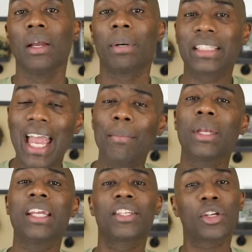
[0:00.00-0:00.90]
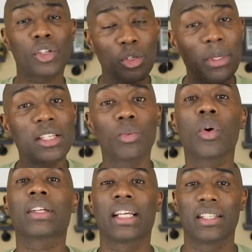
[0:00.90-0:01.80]
But that means there's going to be some
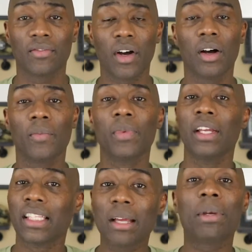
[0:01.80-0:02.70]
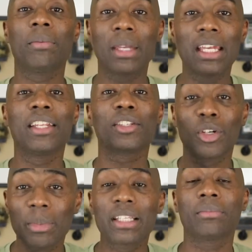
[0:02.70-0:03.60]
work that's involved. That may mean there's
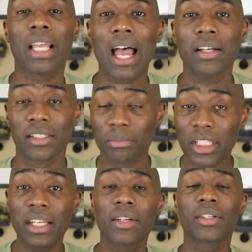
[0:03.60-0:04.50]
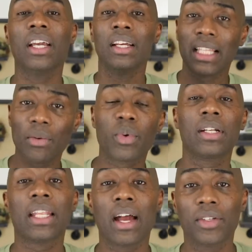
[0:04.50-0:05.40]
going to be some tears that
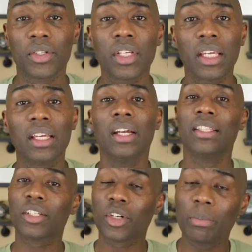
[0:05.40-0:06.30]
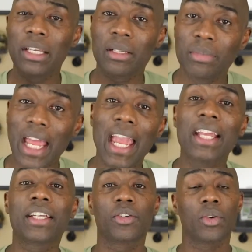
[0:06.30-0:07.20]
run down your cheek. There's going to be some
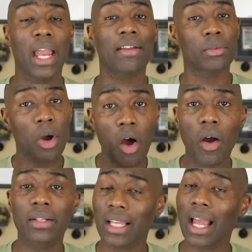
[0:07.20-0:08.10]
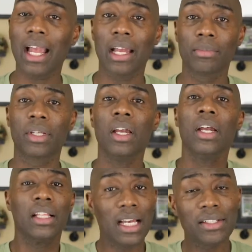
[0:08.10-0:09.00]
days that you're going to have some hard times.
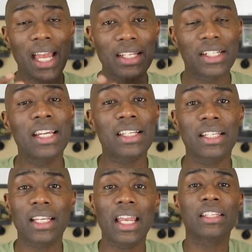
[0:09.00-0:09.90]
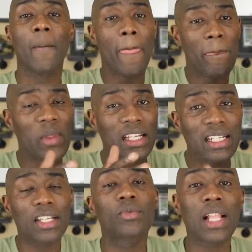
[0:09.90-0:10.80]
And as Jesus says, in
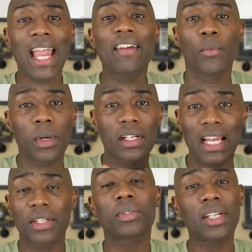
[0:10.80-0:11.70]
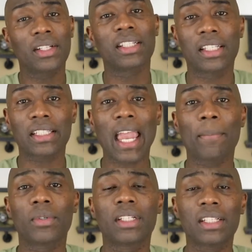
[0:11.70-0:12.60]
this life, as He was telling His
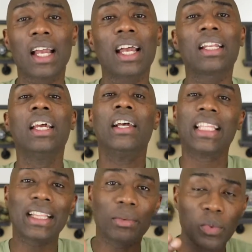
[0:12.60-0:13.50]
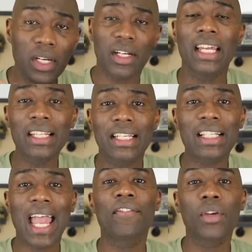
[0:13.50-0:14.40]
disciples in John, that we're in this
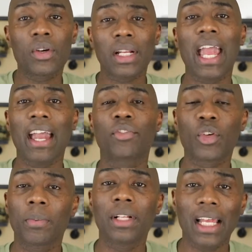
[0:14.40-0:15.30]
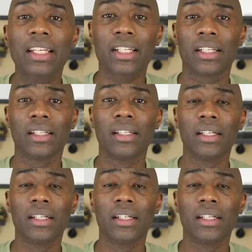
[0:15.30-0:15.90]
life, you're going to have tribulation.